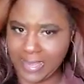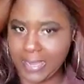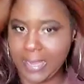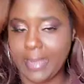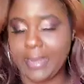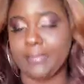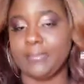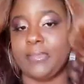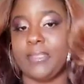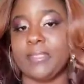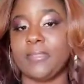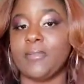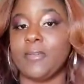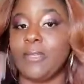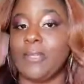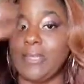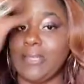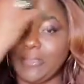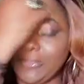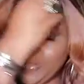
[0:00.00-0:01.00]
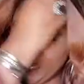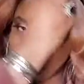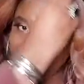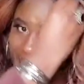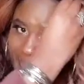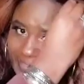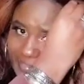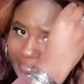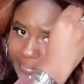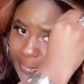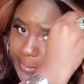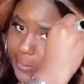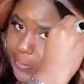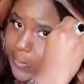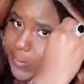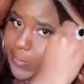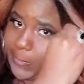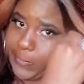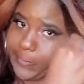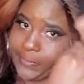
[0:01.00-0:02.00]
I'm just gonna let you guys
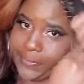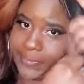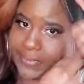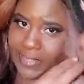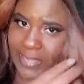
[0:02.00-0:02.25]
know